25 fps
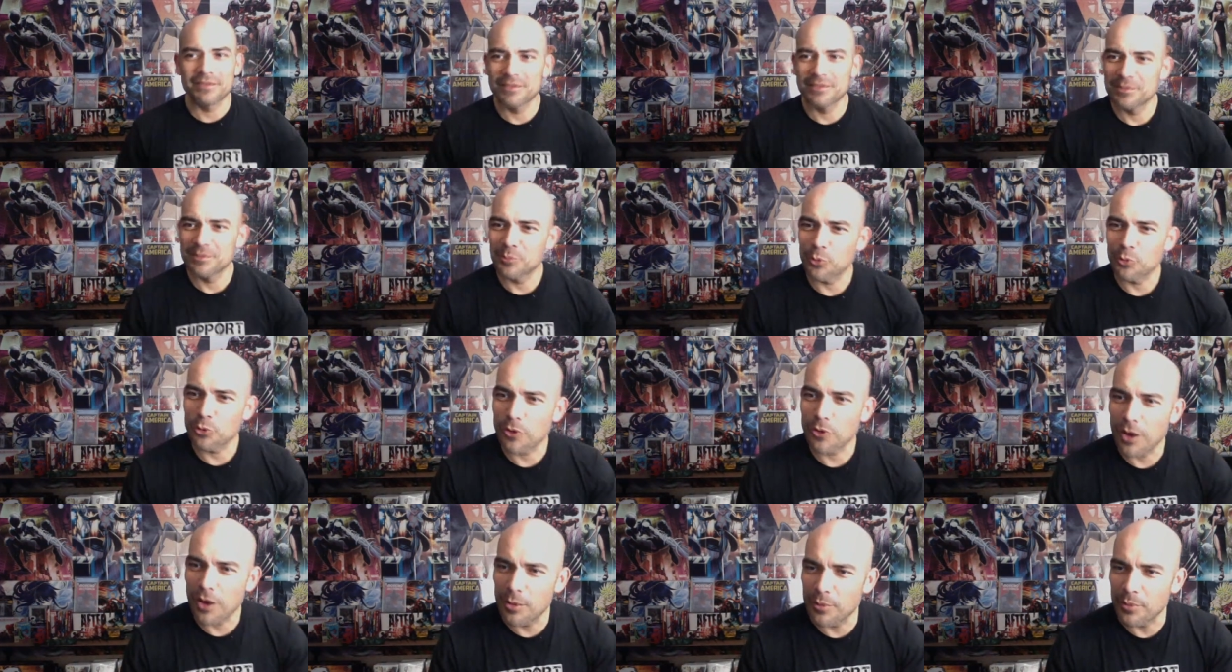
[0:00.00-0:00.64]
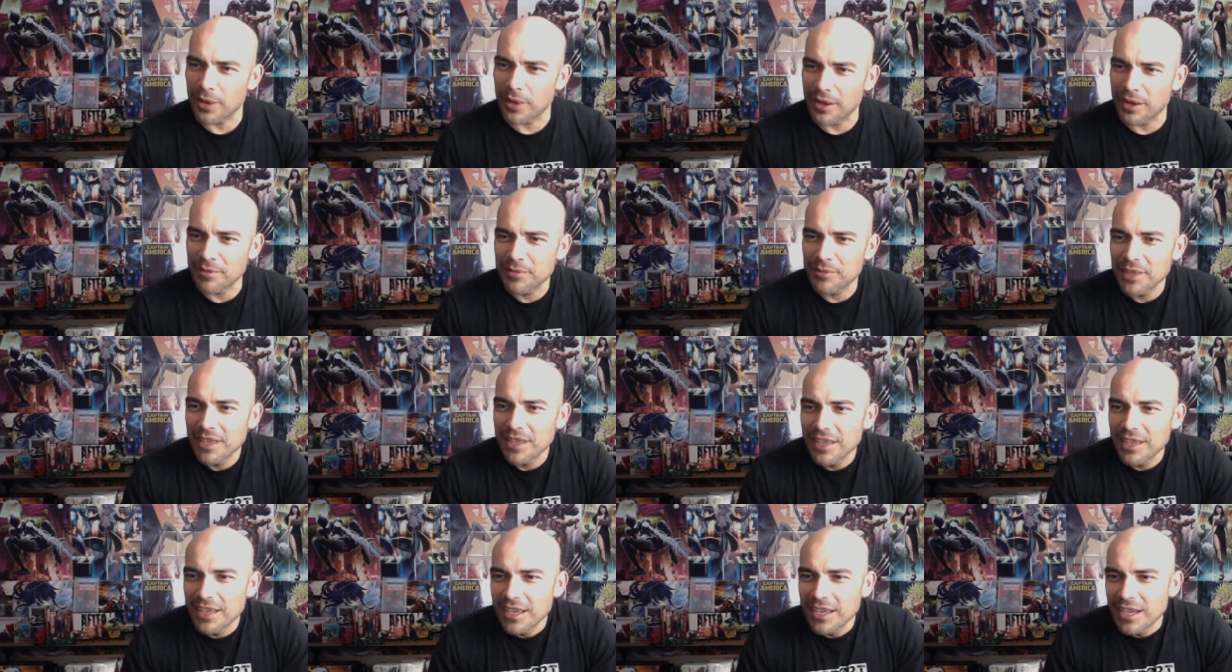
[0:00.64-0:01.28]
Mortal Kombat.
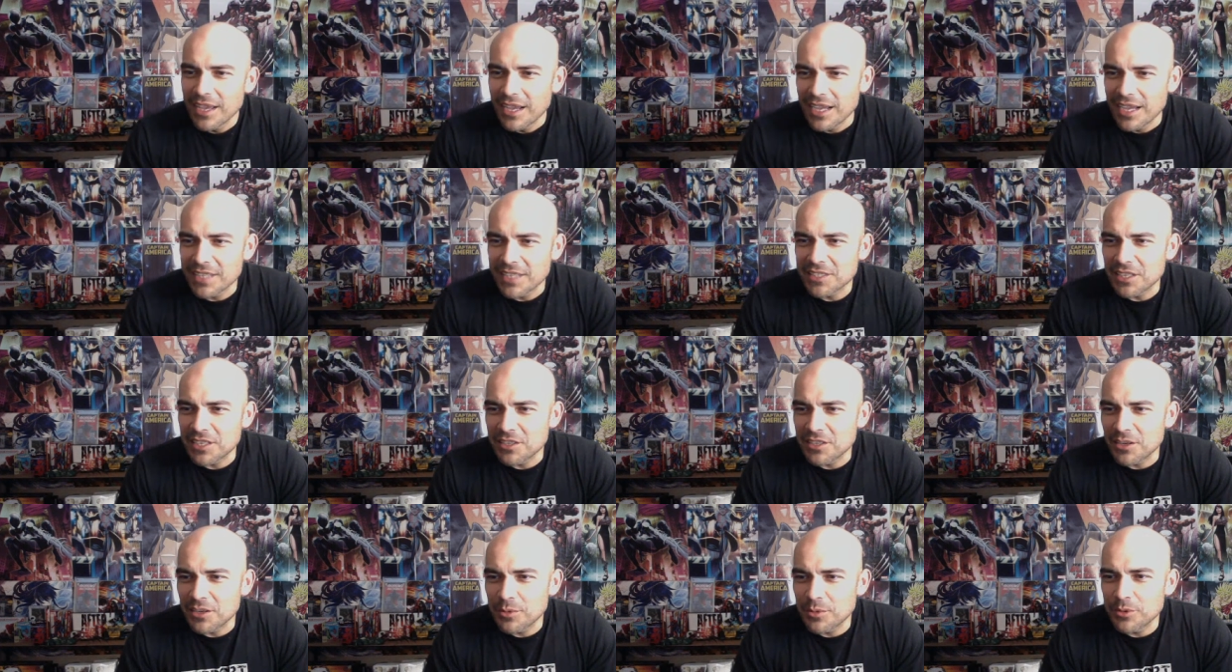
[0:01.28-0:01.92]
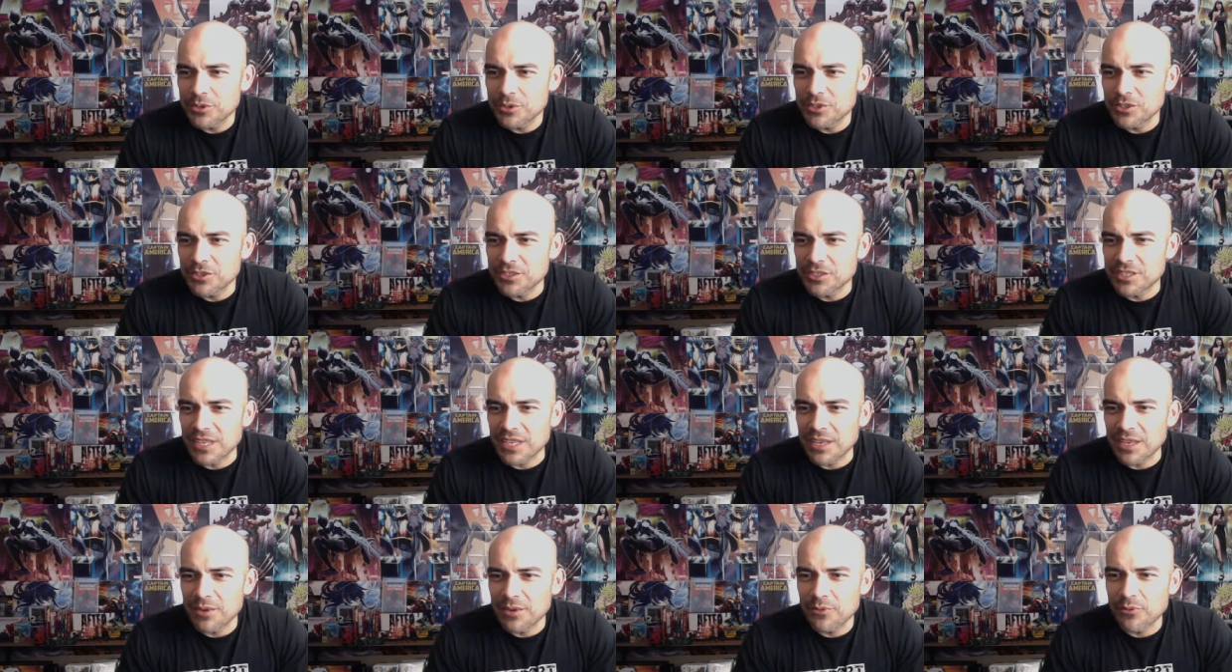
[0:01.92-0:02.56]
SJW should
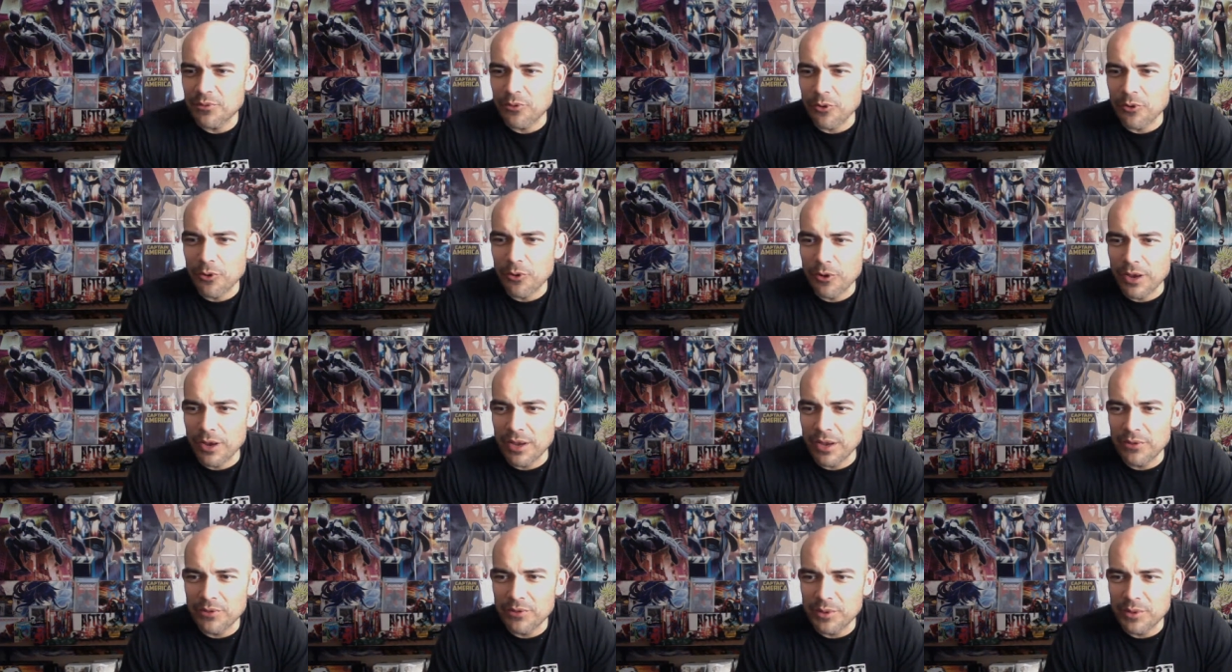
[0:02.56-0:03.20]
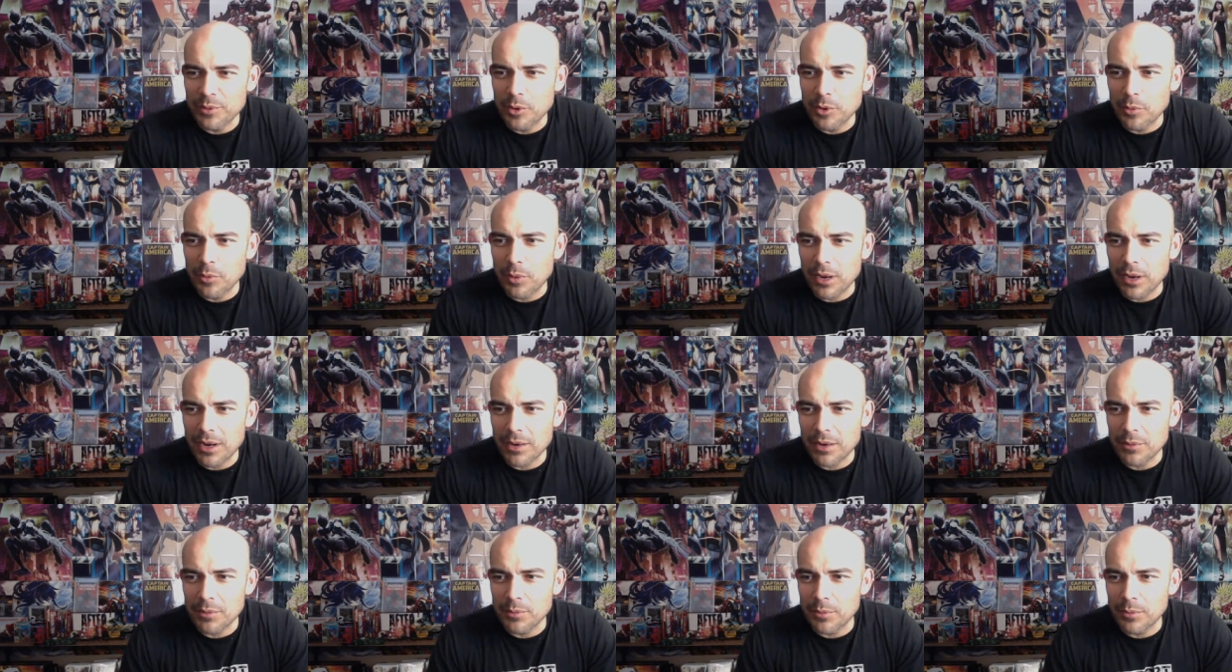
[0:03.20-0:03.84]
stand for a female
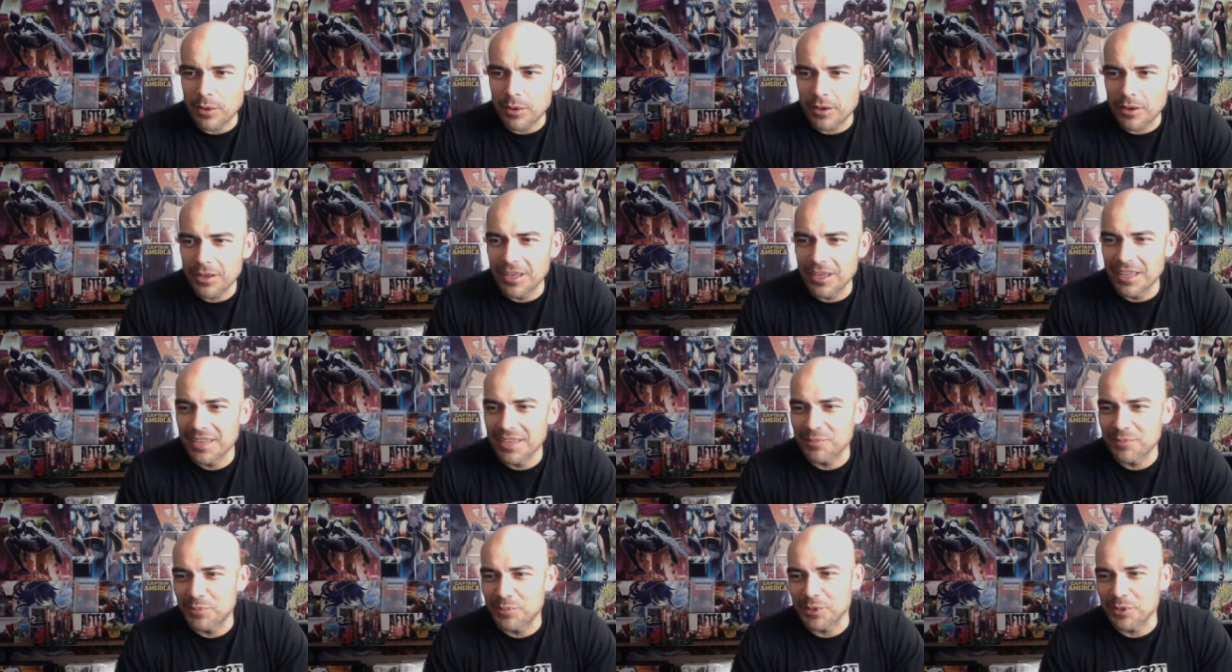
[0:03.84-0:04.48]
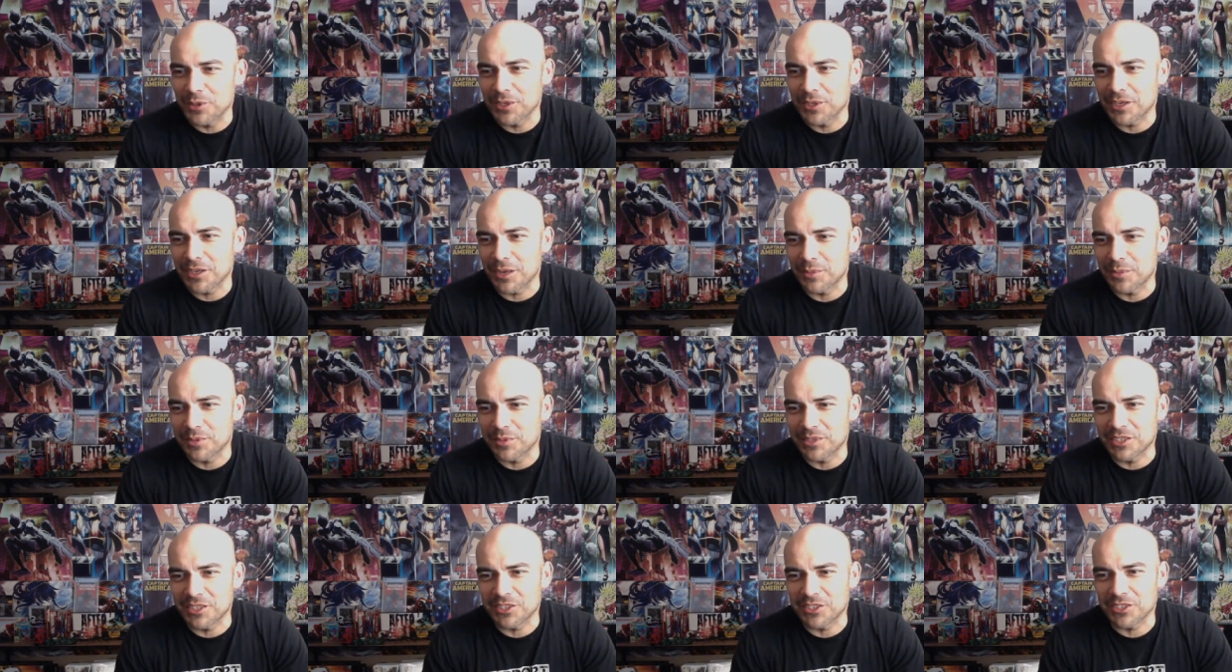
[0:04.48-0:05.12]
bodybuilding
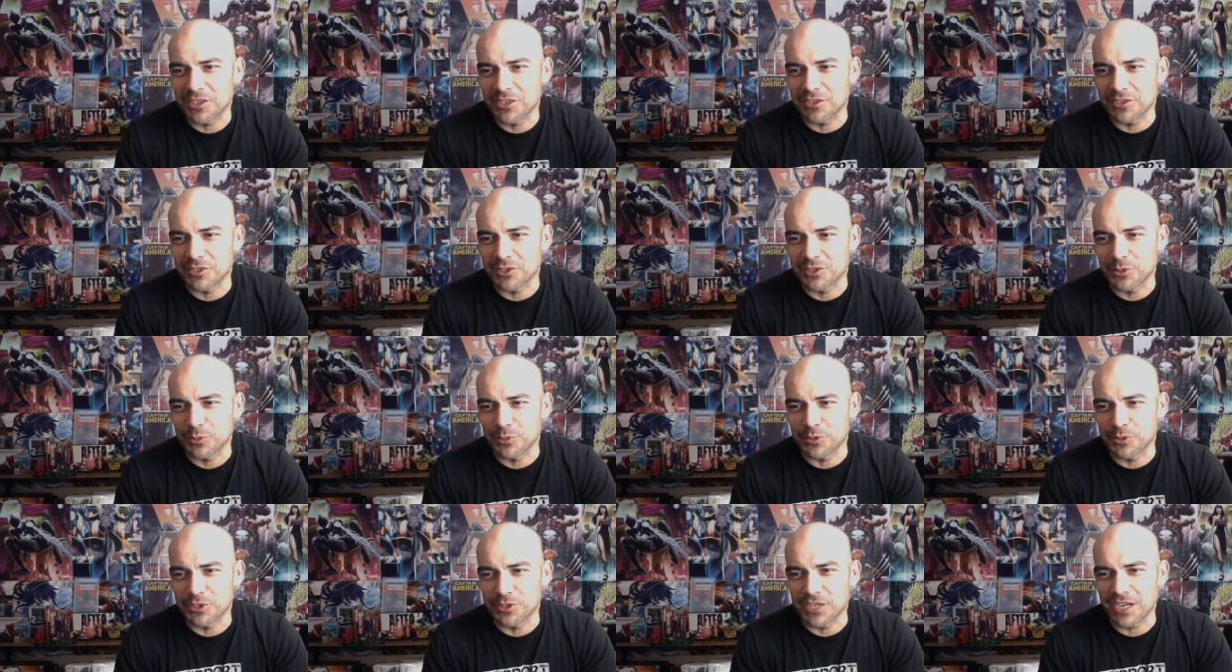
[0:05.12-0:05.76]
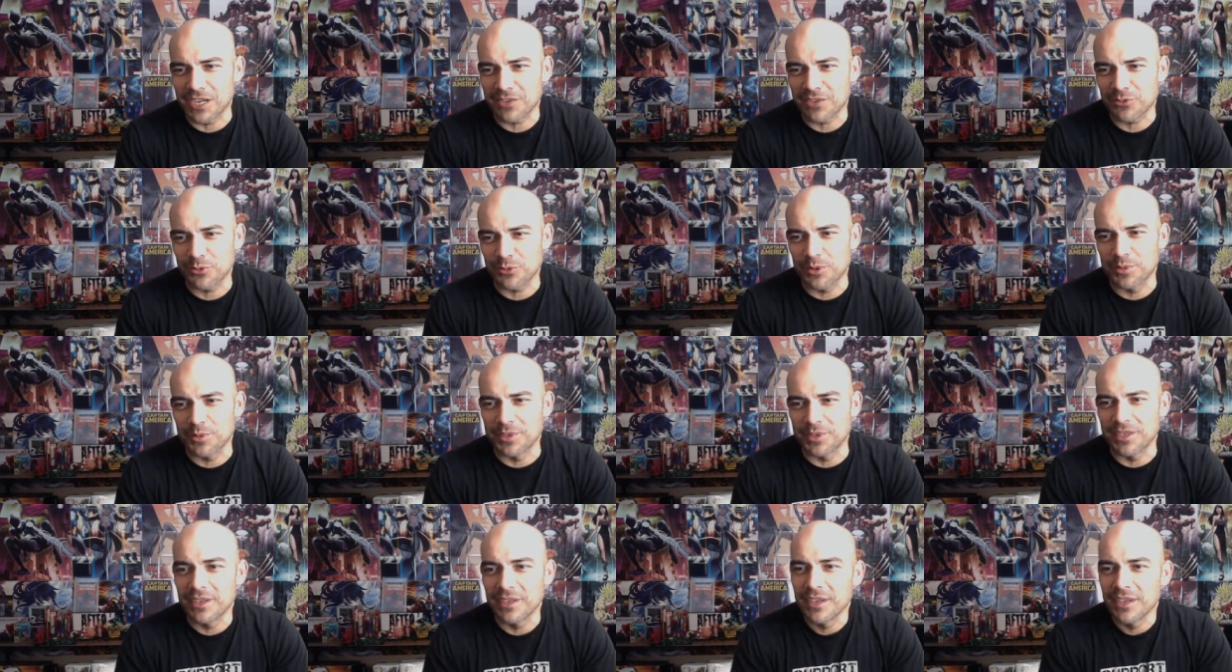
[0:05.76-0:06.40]
competition called Super Jacked
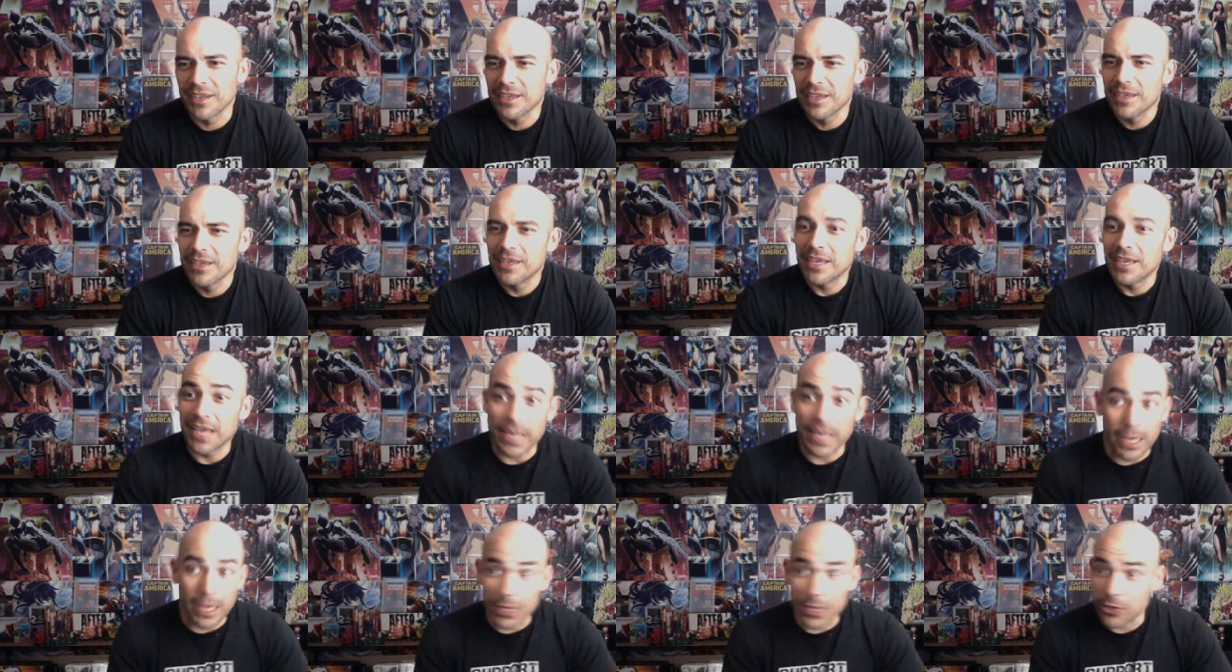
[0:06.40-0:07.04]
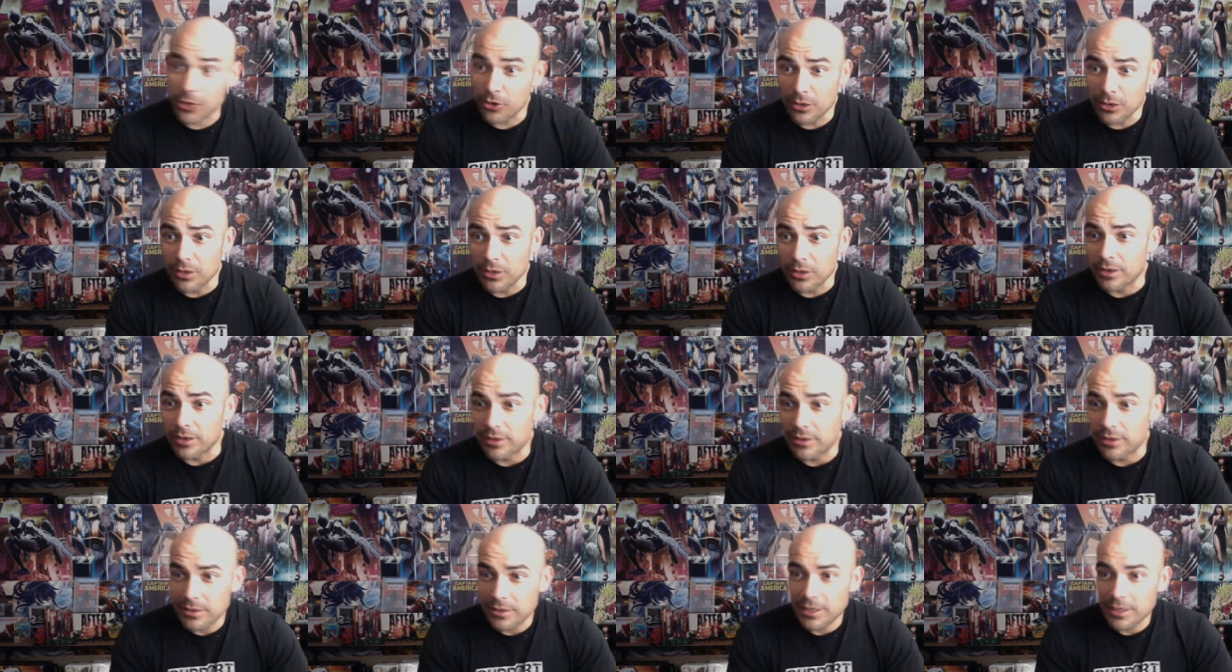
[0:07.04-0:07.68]
Women. It could.